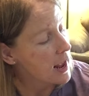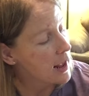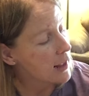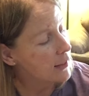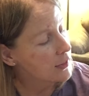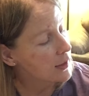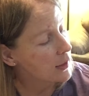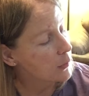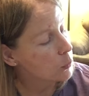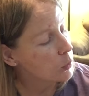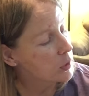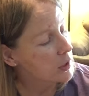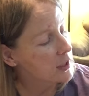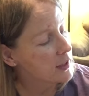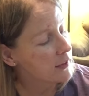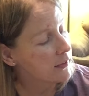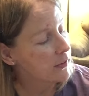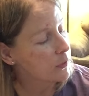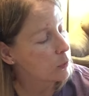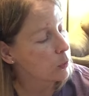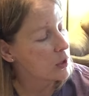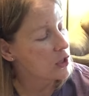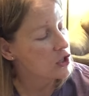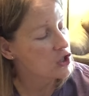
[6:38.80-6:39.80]
and then we're going to
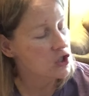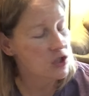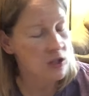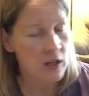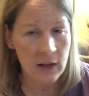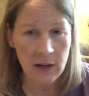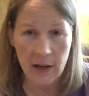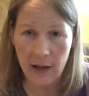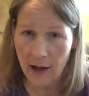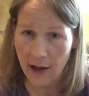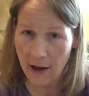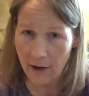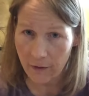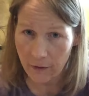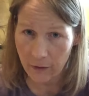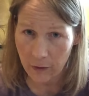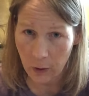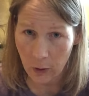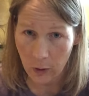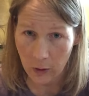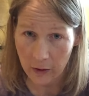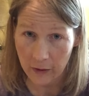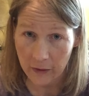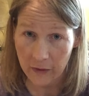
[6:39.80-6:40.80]
switch to the F
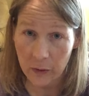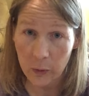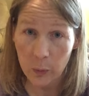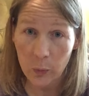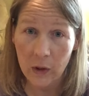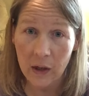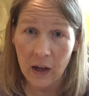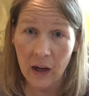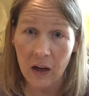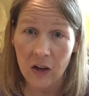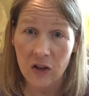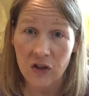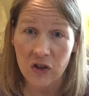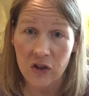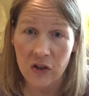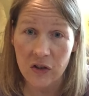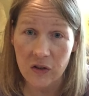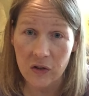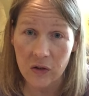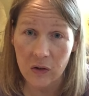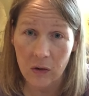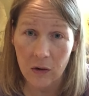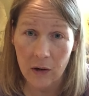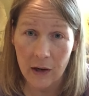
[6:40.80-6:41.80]
chords. We are
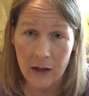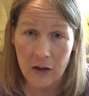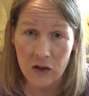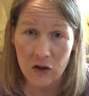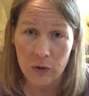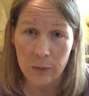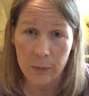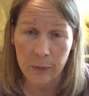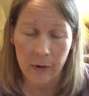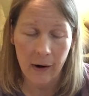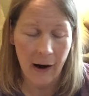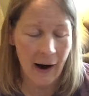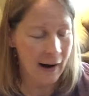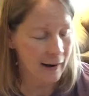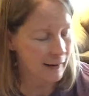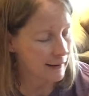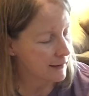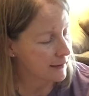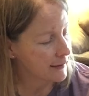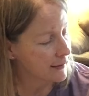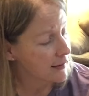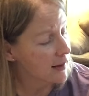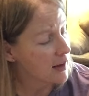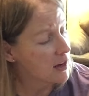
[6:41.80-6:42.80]
just going to
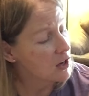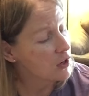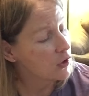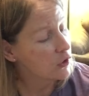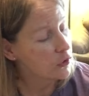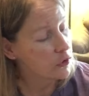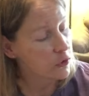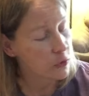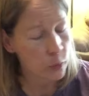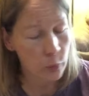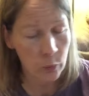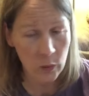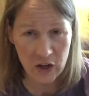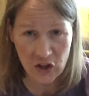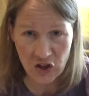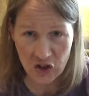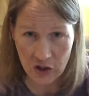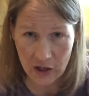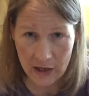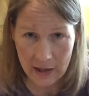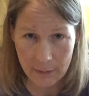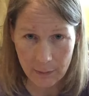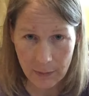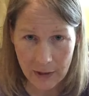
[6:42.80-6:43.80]
practice
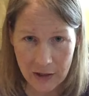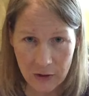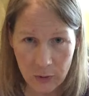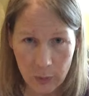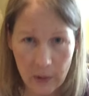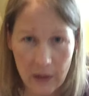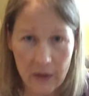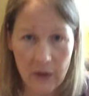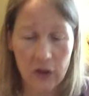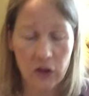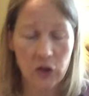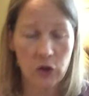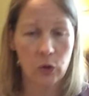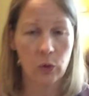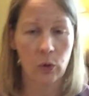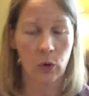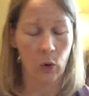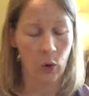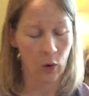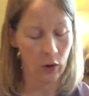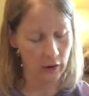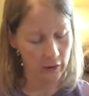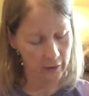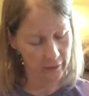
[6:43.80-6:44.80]
switching between the 2
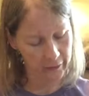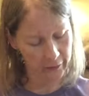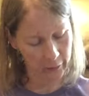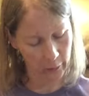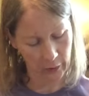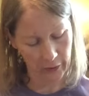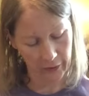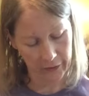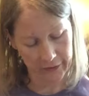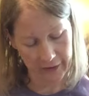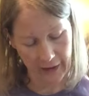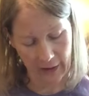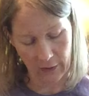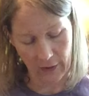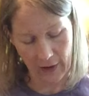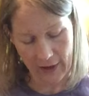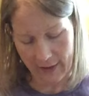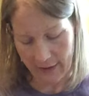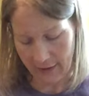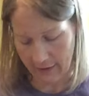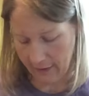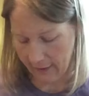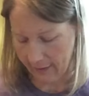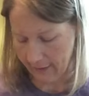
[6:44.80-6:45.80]
chords. So it'll sound
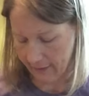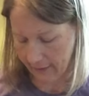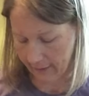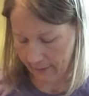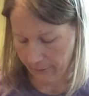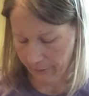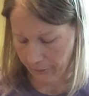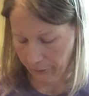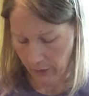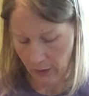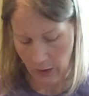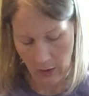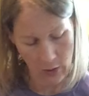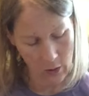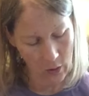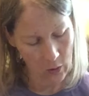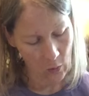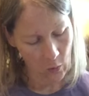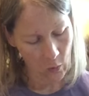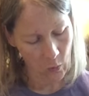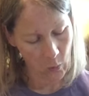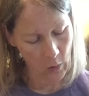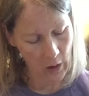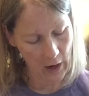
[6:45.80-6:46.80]
like this.
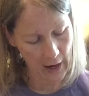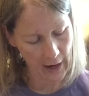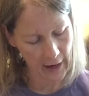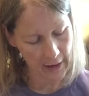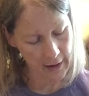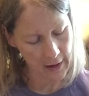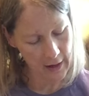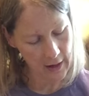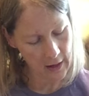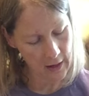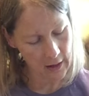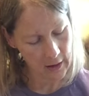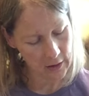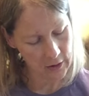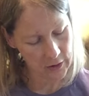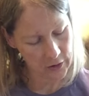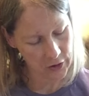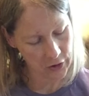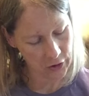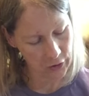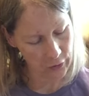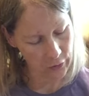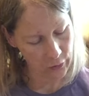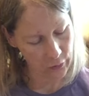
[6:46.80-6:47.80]
1,
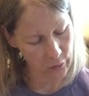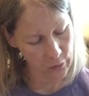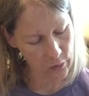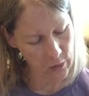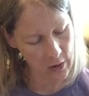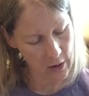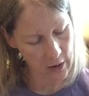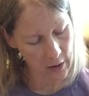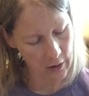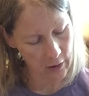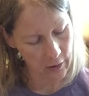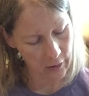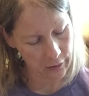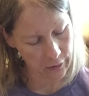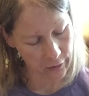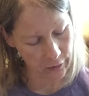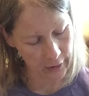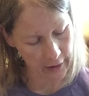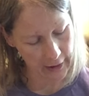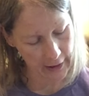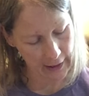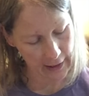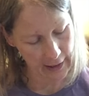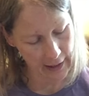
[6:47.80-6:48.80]
2,
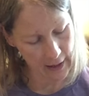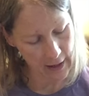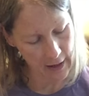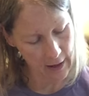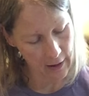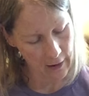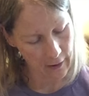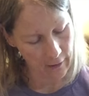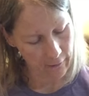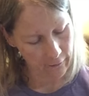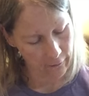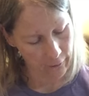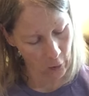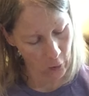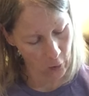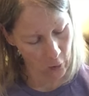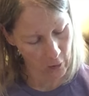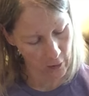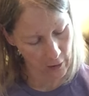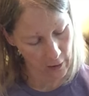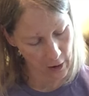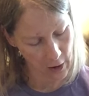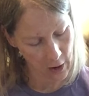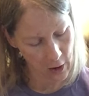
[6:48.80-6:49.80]
3,
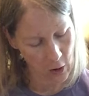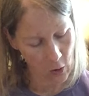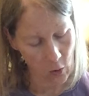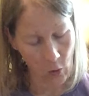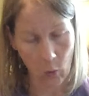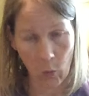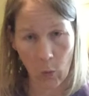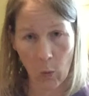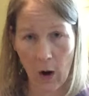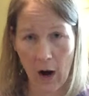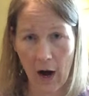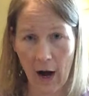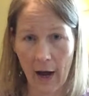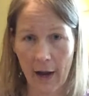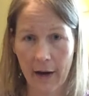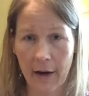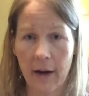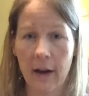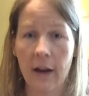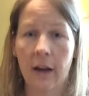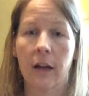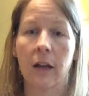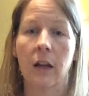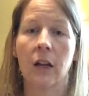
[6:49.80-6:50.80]
4.
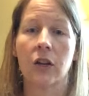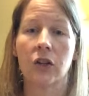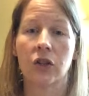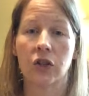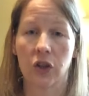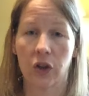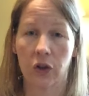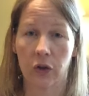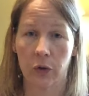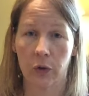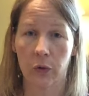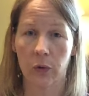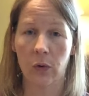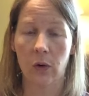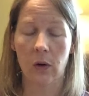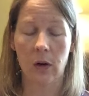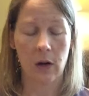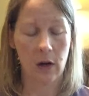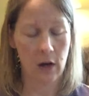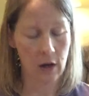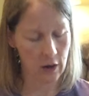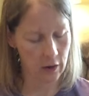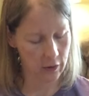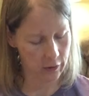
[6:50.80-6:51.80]
1,
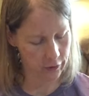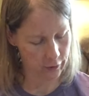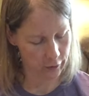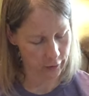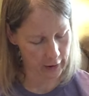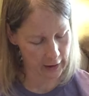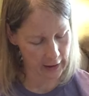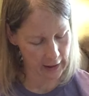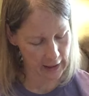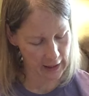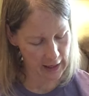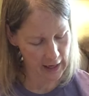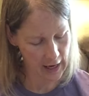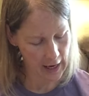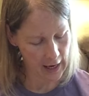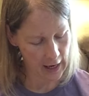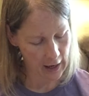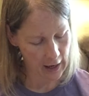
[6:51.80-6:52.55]
2, 3,